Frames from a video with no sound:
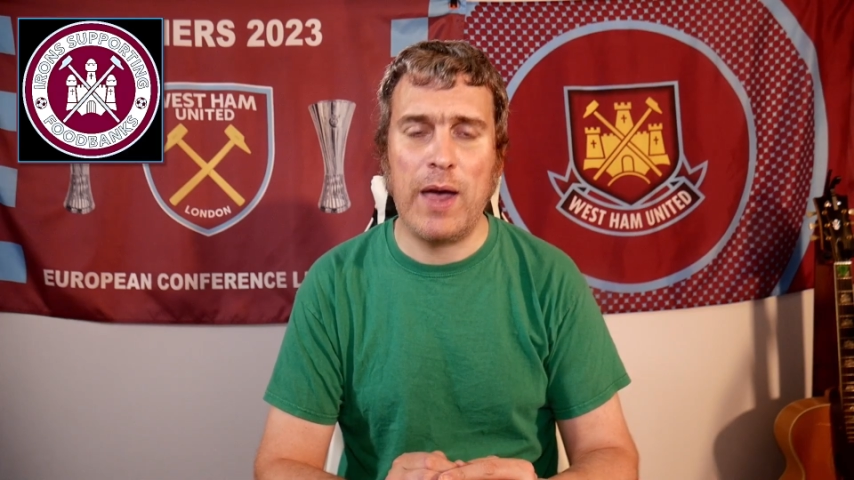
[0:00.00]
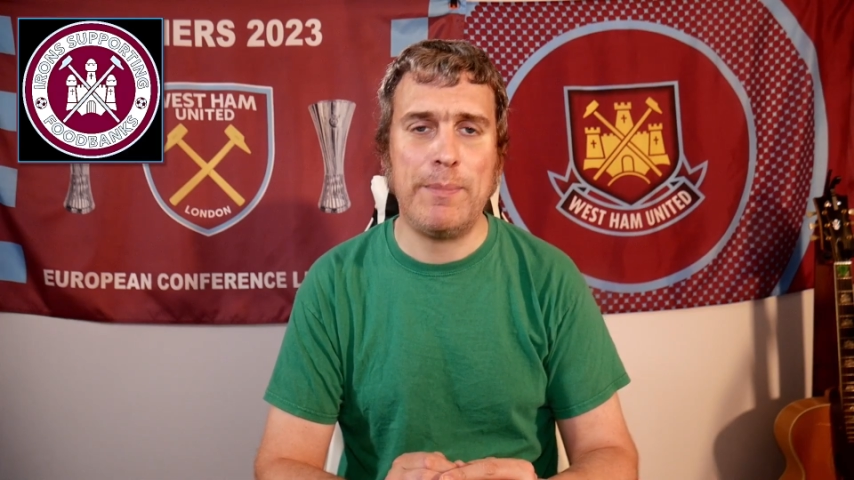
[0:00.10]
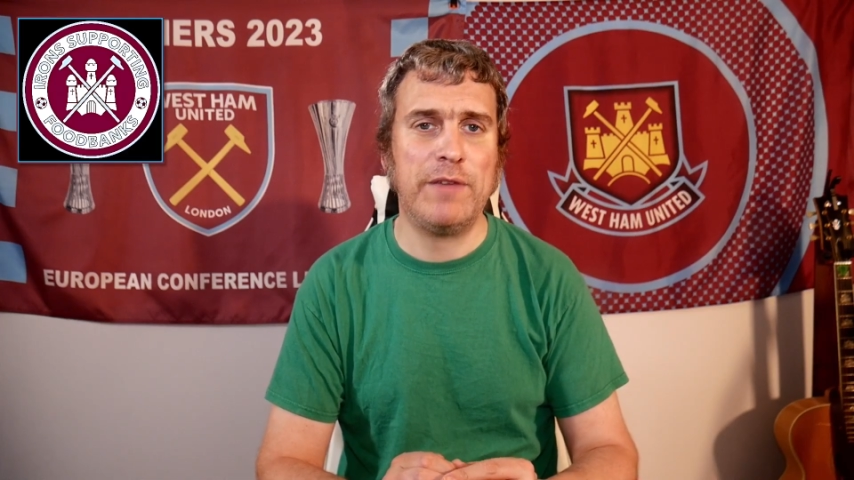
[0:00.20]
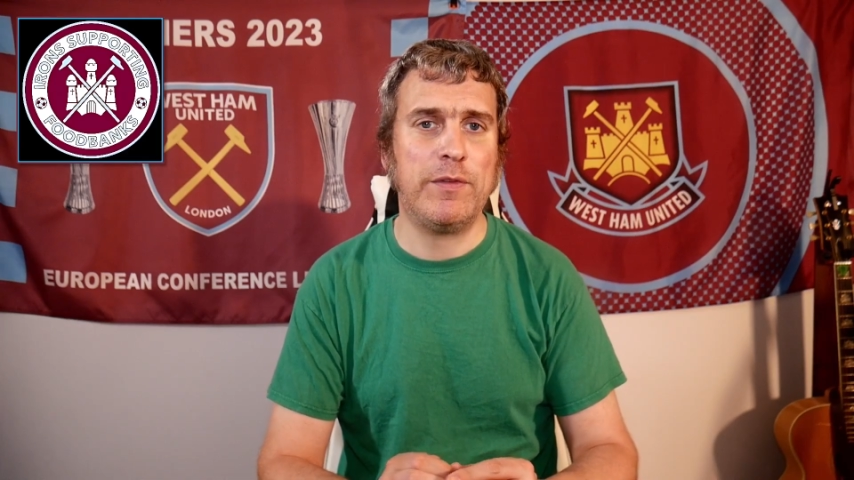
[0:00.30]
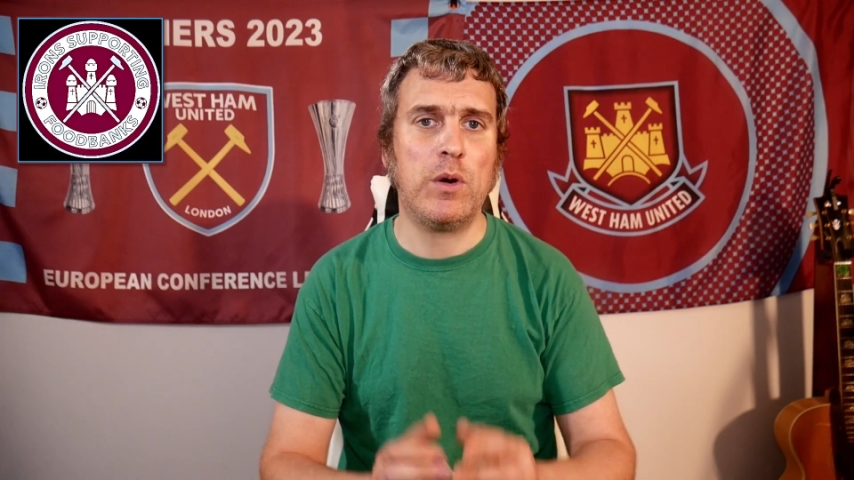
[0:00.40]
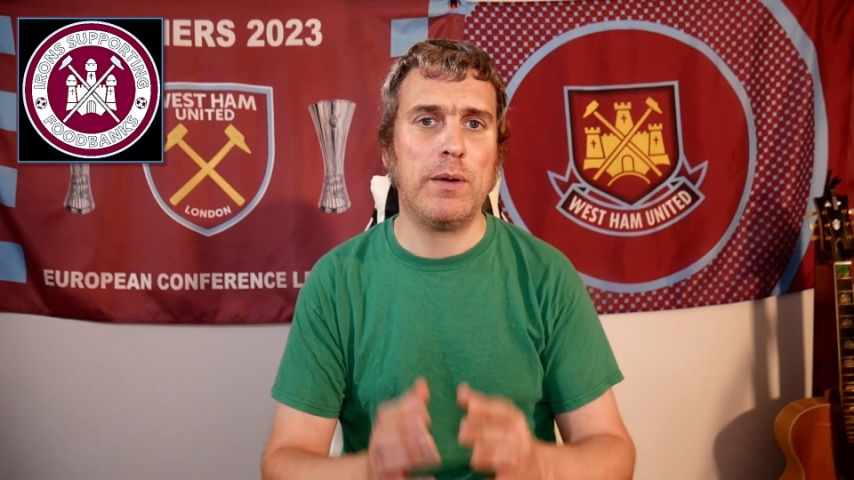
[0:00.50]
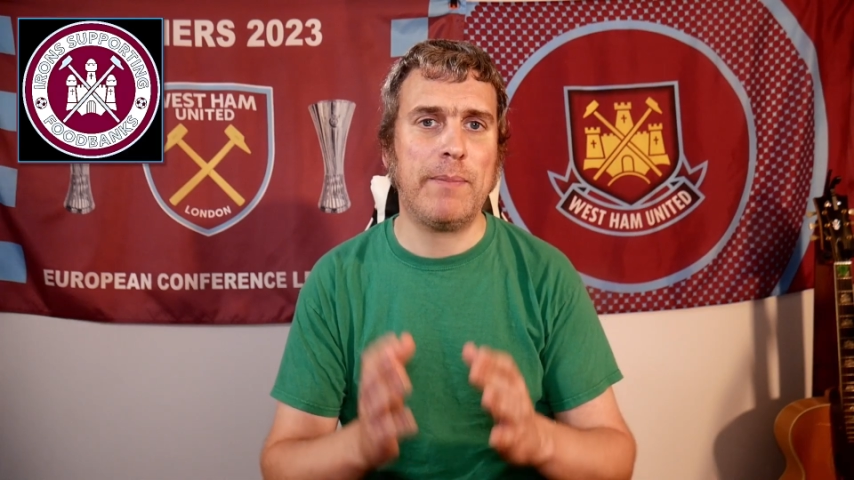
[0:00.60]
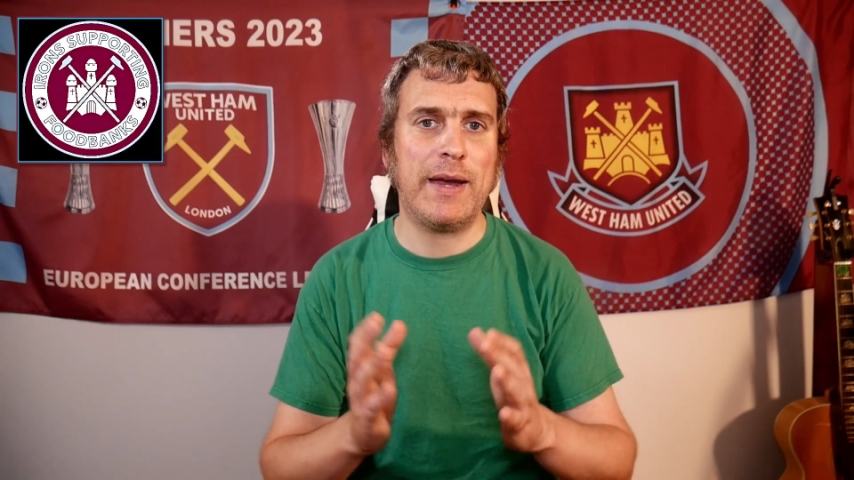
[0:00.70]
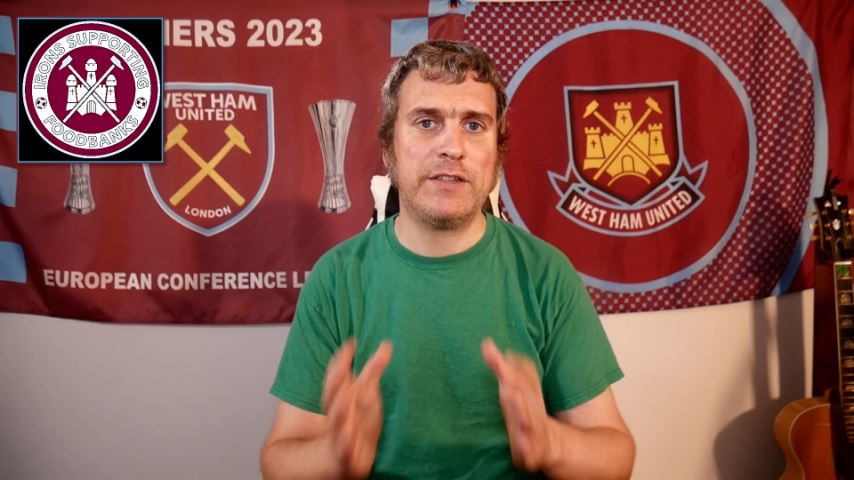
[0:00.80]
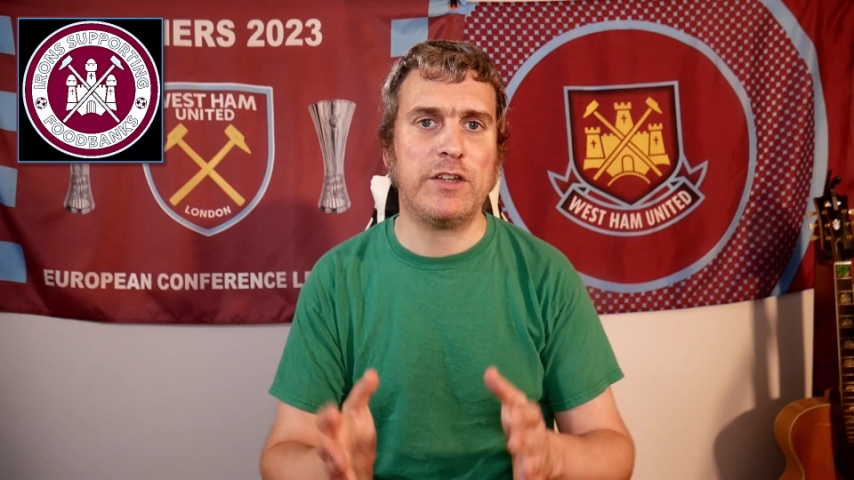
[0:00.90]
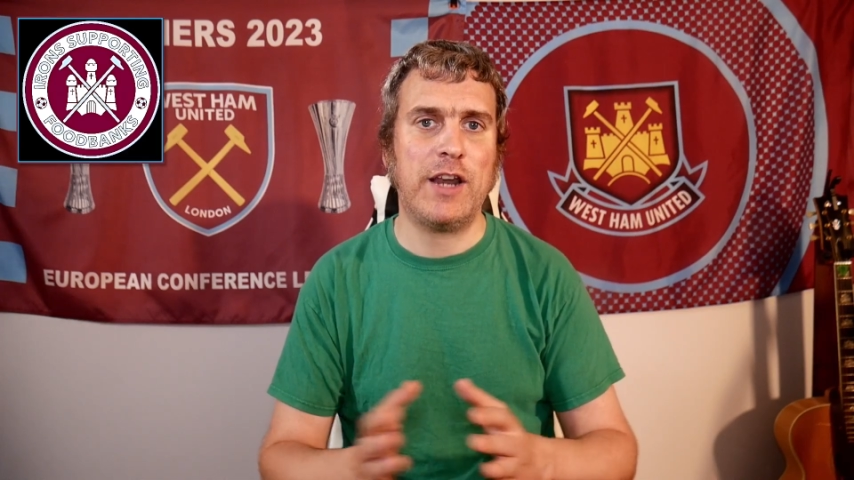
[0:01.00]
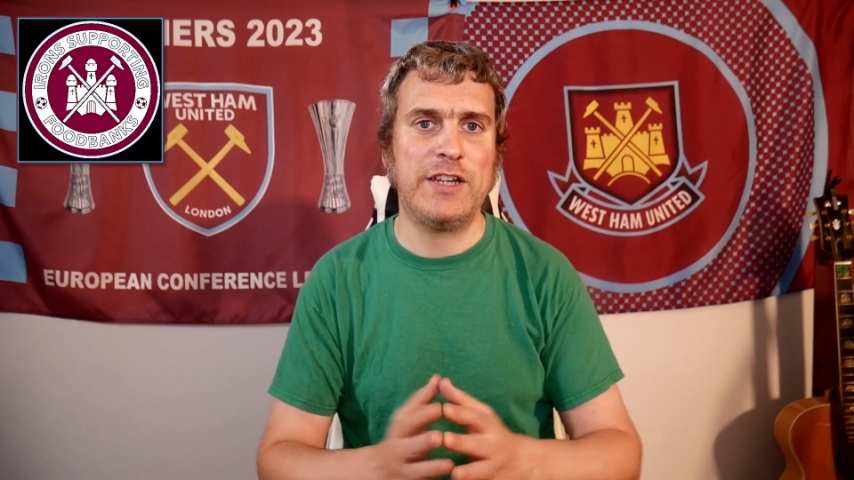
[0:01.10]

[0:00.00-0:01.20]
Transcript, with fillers: But if you want to make a donation